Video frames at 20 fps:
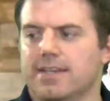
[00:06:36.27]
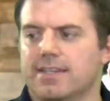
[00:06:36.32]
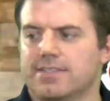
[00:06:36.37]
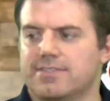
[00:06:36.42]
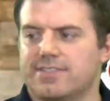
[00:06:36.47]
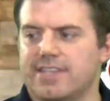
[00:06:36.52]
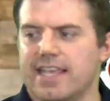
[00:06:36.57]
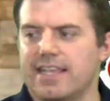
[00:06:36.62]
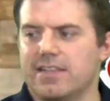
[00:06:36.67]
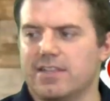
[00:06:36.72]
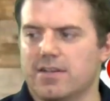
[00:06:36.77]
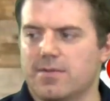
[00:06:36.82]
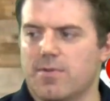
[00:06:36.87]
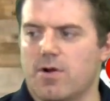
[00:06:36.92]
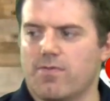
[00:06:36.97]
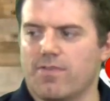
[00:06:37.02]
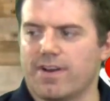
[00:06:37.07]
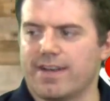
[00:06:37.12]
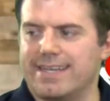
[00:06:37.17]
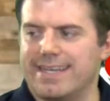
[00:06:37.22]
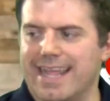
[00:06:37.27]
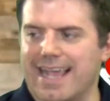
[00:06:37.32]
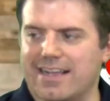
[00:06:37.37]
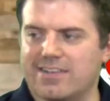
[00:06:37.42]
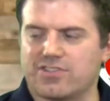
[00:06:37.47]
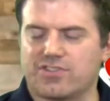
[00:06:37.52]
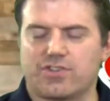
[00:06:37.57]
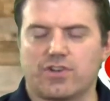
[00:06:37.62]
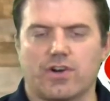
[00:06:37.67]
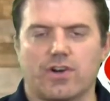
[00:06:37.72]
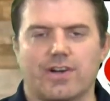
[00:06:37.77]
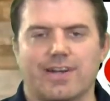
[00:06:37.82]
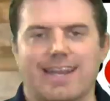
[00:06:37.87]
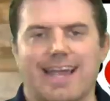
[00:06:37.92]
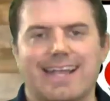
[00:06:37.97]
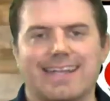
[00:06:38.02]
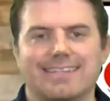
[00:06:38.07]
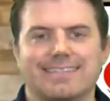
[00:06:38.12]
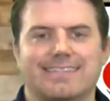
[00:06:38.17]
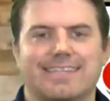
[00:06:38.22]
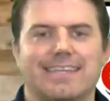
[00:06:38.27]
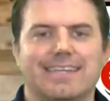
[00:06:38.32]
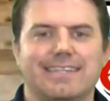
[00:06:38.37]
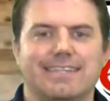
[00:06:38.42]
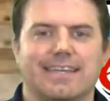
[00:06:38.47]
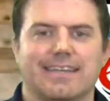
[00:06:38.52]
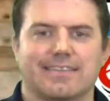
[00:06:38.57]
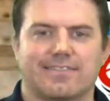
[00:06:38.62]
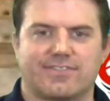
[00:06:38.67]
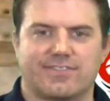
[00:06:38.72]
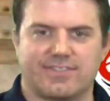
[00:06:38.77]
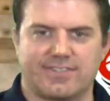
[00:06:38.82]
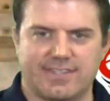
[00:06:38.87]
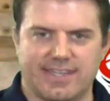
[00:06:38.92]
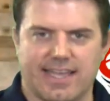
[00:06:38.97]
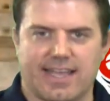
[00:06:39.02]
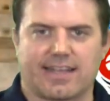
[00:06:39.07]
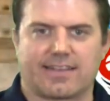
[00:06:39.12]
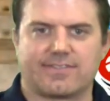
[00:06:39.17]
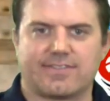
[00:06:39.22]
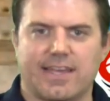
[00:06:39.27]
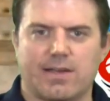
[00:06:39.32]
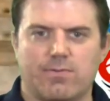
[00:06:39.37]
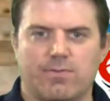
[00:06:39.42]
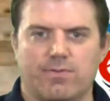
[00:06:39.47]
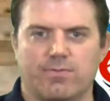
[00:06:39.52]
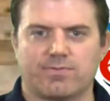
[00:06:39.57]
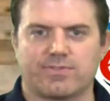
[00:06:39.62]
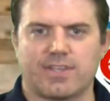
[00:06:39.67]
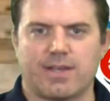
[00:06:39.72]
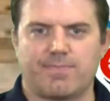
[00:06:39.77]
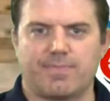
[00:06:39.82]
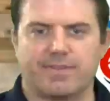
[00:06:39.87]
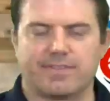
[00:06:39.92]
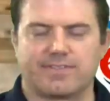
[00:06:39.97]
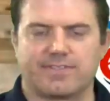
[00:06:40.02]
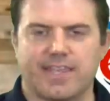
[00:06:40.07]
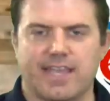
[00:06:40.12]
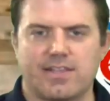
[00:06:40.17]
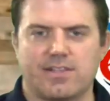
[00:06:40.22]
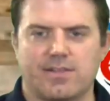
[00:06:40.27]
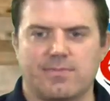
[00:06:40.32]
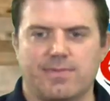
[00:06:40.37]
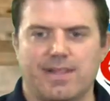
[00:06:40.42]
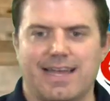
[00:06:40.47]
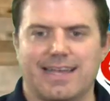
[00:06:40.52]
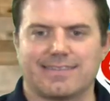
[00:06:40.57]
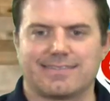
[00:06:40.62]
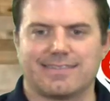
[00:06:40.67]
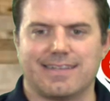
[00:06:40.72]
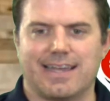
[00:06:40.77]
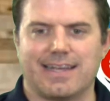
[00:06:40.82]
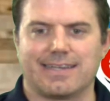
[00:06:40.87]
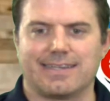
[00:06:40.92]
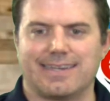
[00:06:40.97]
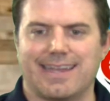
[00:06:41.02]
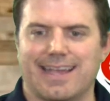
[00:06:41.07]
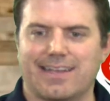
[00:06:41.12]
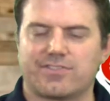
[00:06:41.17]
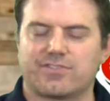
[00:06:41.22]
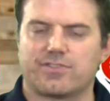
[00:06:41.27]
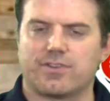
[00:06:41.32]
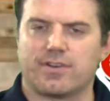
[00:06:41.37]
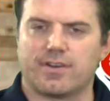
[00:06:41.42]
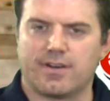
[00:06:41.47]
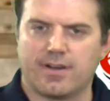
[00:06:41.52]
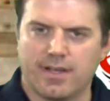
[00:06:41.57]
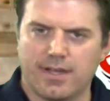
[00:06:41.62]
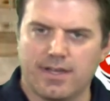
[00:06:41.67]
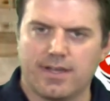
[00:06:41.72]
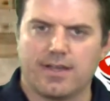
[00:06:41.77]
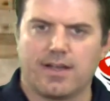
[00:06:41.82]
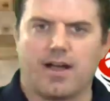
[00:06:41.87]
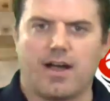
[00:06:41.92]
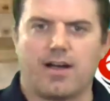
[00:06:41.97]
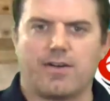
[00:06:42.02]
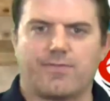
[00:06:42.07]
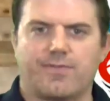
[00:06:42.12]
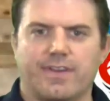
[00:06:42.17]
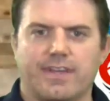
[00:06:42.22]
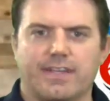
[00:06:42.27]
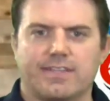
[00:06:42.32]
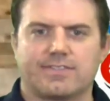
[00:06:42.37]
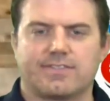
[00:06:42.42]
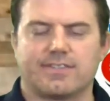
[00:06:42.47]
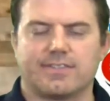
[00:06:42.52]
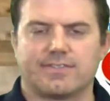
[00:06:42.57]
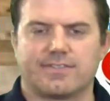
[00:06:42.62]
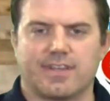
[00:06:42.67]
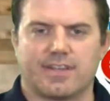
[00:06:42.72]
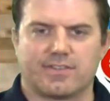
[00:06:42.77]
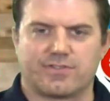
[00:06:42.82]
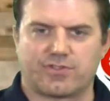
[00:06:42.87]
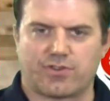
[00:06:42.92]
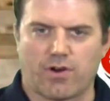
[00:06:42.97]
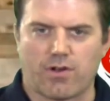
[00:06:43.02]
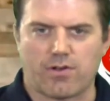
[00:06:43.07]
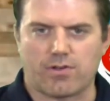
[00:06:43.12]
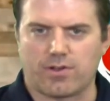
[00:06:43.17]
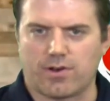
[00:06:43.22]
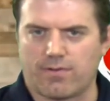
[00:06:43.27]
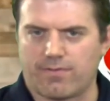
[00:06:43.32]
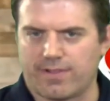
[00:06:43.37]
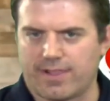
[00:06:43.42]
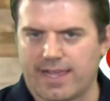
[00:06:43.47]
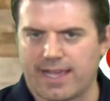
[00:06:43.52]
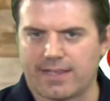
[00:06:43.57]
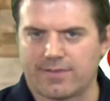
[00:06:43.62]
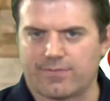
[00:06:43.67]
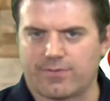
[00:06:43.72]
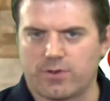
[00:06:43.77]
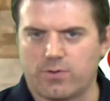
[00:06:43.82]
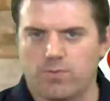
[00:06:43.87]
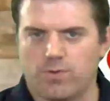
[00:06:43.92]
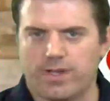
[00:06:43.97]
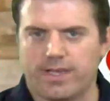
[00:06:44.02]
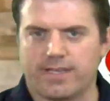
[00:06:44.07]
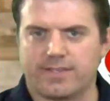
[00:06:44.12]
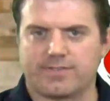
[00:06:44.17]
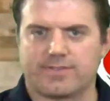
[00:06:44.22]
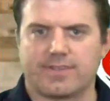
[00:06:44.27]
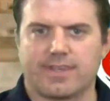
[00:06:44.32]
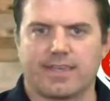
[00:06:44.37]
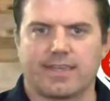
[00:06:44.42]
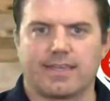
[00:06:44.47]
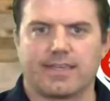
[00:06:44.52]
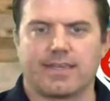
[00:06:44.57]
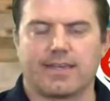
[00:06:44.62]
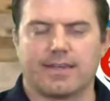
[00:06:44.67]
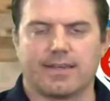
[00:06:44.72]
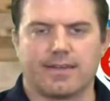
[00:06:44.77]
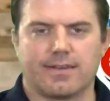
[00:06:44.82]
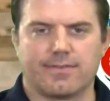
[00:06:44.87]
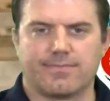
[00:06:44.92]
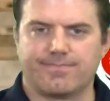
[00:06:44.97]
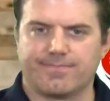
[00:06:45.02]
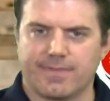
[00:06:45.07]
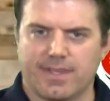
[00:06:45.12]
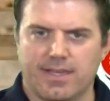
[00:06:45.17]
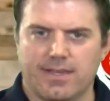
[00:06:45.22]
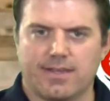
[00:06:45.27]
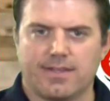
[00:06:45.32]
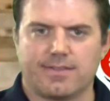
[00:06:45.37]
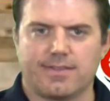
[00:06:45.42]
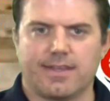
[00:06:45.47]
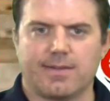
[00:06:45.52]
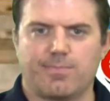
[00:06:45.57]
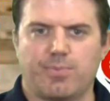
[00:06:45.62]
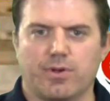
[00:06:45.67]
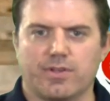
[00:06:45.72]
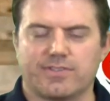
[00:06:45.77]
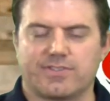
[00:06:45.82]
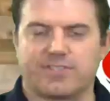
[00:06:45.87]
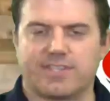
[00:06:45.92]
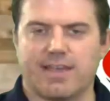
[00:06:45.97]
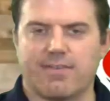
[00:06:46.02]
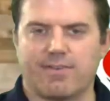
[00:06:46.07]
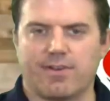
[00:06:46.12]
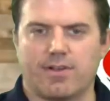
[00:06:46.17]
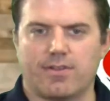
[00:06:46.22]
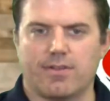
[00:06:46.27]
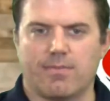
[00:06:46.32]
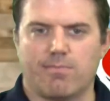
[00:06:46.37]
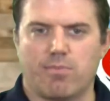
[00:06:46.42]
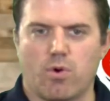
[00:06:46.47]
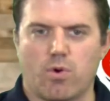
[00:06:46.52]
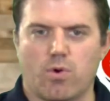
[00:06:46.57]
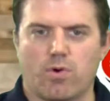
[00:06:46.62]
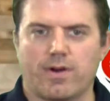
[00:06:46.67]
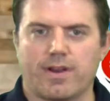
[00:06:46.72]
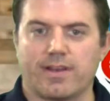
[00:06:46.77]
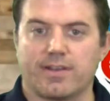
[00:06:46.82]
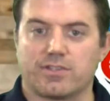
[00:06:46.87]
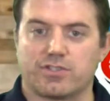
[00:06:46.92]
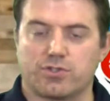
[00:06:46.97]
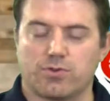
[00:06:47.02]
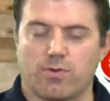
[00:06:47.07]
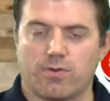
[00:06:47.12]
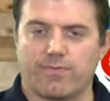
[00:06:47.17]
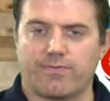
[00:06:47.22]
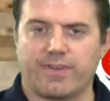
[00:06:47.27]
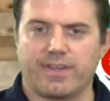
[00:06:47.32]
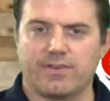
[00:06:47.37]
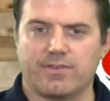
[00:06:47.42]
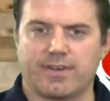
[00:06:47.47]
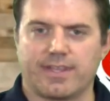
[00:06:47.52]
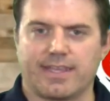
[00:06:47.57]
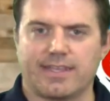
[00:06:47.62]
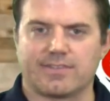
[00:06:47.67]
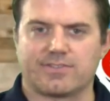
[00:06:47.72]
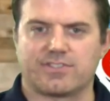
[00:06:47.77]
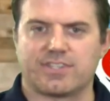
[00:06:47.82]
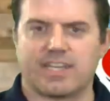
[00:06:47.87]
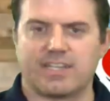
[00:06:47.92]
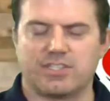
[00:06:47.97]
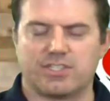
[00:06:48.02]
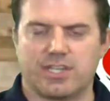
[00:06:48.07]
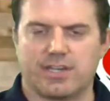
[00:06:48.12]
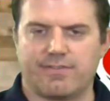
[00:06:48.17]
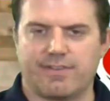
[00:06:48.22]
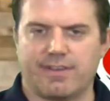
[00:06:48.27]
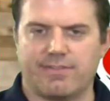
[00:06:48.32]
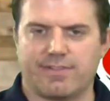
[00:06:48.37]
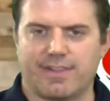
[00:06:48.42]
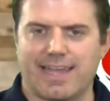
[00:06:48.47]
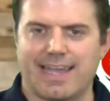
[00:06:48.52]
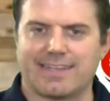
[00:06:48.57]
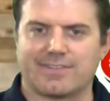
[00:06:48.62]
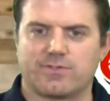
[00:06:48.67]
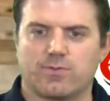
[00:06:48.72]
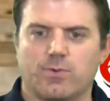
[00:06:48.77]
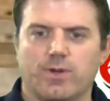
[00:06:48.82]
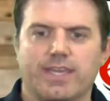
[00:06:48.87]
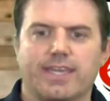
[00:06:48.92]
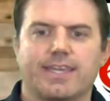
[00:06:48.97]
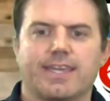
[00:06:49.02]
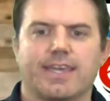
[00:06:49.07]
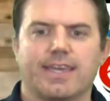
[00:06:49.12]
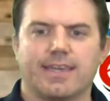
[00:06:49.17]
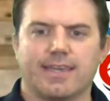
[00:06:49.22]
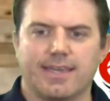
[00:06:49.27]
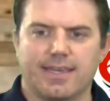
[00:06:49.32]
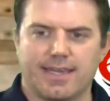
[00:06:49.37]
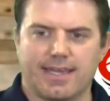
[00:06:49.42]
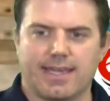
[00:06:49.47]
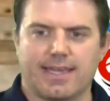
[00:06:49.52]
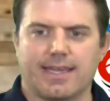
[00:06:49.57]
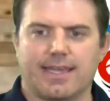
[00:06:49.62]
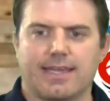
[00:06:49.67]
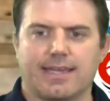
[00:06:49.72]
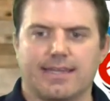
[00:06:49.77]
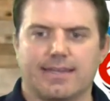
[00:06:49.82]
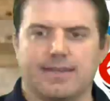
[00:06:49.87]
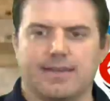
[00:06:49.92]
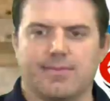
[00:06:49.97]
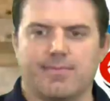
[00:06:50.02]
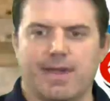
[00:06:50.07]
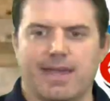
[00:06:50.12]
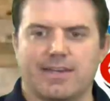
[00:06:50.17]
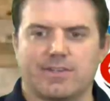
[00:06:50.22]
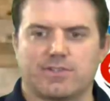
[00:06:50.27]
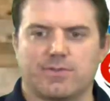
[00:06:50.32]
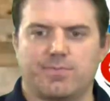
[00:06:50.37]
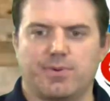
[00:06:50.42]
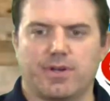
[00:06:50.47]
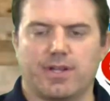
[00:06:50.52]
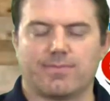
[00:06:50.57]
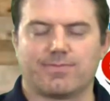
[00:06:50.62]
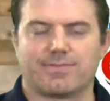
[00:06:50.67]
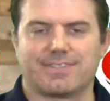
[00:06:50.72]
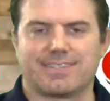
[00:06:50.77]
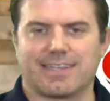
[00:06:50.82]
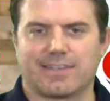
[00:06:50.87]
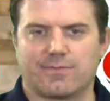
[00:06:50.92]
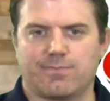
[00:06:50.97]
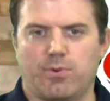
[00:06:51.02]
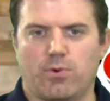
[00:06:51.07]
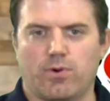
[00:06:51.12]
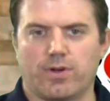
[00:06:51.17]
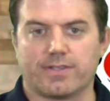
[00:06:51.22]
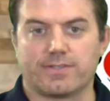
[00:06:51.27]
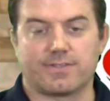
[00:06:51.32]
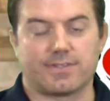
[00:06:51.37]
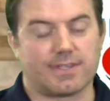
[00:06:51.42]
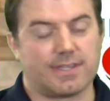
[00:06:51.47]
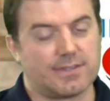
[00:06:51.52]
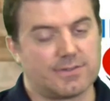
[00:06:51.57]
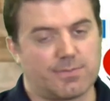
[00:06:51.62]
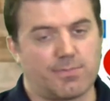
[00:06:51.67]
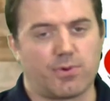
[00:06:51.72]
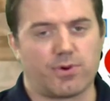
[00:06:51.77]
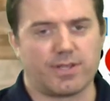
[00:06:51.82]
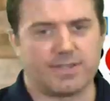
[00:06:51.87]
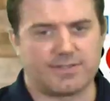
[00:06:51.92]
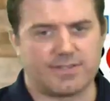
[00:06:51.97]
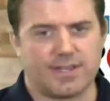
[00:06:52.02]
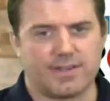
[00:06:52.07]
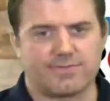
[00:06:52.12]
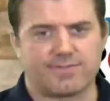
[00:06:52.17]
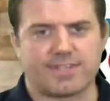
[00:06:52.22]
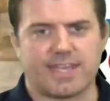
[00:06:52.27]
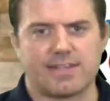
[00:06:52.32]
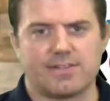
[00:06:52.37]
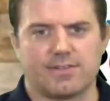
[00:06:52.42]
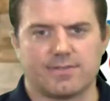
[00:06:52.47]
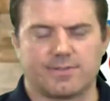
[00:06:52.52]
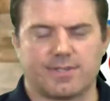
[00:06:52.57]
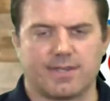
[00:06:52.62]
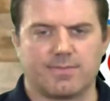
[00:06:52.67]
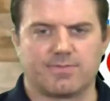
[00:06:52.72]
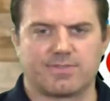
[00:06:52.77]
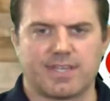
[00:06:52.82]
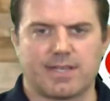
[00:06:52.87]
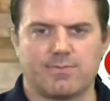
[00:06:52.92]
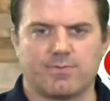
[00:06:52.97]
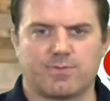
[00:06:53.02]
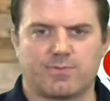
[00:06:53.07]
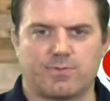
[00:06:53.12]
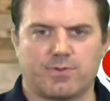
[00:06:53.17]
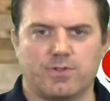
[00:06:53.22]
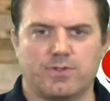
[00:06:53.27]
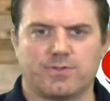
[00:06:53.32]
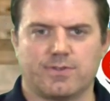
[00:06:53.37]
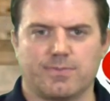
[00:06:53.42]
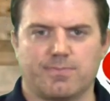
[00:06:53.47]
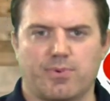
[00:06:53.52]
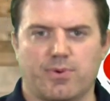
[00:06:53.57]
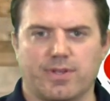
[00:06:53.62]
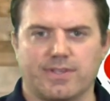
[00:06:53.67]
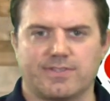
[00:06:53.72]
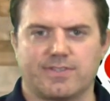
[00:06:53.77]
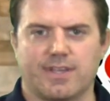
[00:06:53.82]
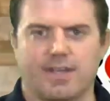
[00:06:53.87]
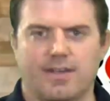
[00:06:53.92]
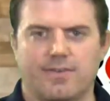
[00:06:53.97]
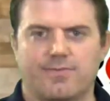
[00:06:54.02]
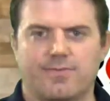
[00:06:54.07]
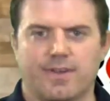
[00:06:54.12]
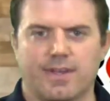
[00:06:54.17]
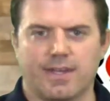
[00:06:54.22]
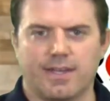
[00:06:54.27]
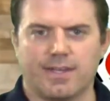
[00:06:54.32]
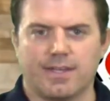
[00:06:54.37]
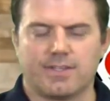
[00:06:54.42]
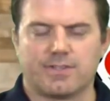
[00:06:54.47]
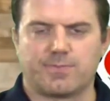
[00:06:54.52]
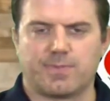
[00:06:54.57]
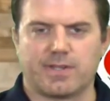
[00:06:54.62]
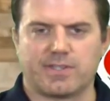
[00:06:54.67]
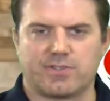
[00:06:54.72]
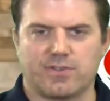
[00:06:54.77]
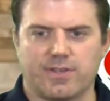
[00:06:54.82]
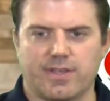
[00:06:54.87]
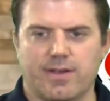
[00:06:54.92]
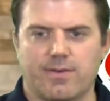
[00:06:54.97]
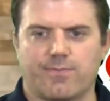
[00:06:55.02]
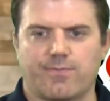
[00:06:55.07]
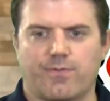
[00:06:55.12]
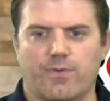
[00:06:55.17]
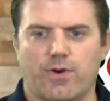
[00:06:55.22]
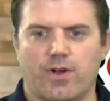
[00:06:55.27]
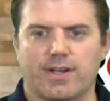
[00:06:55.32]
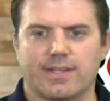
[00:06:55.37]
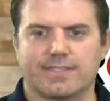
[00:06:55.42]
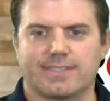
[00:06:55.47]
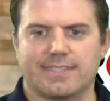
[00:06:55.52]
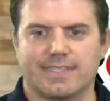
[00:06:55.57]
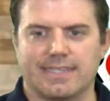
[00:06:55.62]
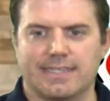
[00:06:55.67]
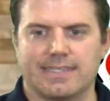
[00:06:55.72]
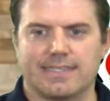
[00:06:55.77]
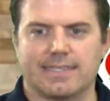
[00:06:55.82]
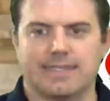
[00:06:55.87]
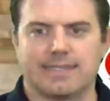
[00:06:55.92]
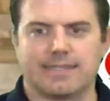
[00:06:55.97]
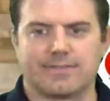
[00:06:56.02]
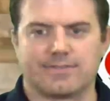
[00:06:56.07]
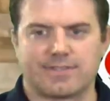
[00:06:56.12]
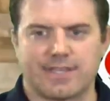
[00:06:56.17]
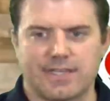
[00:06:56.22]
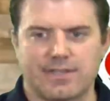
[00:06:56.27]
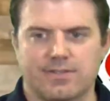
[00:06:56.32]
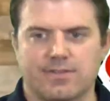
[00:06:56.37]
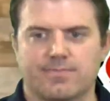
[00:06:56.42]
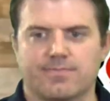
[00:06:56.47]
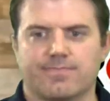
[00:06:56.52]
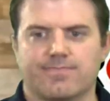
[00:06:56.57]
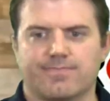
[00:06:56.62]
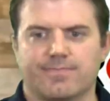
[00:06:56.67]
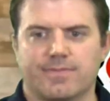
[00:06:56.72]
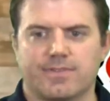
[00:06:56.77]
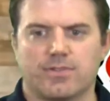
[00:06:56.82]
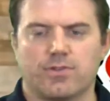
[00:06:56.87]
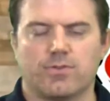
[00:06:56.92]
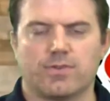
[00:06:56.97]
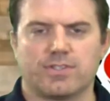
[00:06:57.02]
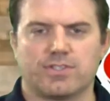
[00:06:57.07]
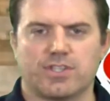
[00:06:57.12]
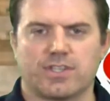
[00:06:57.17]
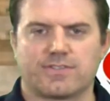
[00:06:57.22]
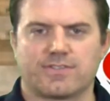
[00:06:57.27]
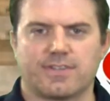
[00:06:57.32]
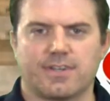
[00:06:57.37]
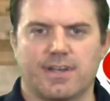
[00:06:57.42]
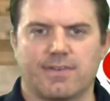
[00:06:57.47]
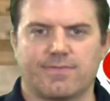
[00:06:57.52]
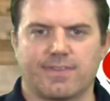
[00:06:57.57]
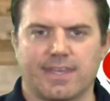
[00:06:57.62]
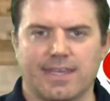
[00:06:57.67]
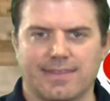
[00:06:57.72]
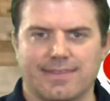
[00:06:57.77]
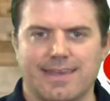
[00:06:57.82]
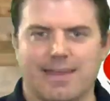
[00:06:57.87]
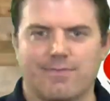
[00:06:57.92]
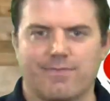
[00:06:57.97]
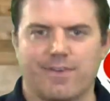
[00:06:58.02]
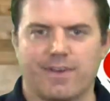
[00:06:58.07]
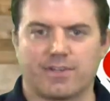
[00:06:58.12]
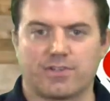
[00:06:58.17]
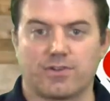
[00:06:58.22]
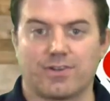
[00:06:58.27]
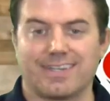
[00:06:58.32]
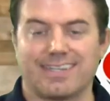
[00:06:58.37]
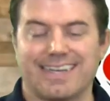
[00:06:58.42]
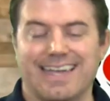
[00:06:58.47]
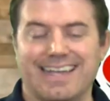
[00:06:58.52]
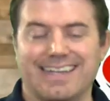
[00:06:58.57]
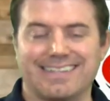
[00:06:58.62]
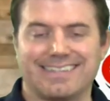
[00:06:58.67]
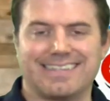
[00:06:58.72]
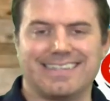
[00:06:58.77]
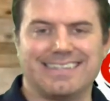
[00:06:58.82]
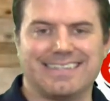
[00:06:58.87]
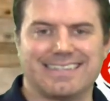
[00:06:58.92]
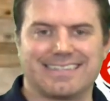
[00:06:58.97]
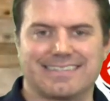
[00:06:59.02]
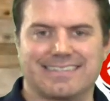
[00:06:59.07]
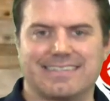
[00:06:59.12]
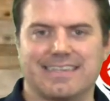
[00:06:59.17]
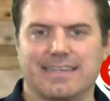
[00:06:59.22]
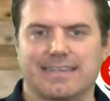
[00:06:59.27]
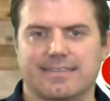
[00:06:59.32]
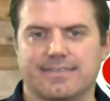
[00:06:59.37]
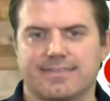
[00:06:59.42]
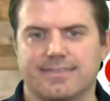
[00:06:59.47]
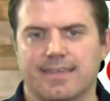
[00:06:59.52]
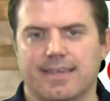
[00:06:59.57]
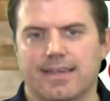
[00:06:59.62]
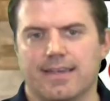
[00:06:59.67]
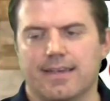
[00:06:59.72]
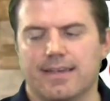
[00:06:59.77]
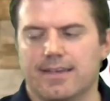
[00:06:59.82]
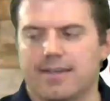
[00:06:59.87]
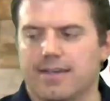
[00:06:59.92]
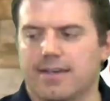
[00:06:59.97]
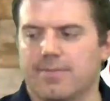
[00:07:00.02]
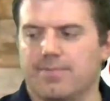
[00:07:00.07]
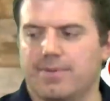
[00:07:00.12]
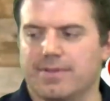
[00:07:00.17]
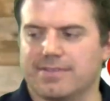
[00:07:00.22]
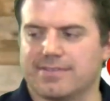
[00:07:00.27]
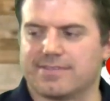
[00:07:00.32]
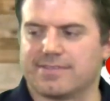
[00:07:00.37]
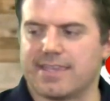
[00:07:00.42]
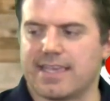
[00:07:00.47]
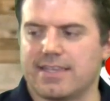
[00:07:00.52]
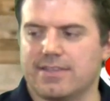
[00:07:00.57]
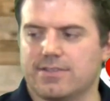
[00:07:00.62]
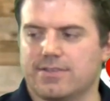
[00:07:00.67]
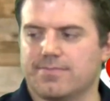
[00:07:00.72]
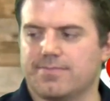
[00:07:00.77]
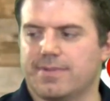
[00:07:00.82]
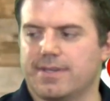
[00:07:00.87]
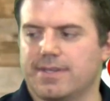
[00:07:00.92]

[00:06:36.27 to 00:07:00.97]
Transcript: Salem over Dexter, 19-6. That one was up in Salem last night. Dexter offense has struggled over the last few weeks. They did put 7 on the board at a short field against St. Genevieve last week and managed to put up 6 points against a pretty tough Salem team. Salem's usually pretty tough, especially up front, and Salem doing just enough to get that victory, 19-6 up in Salem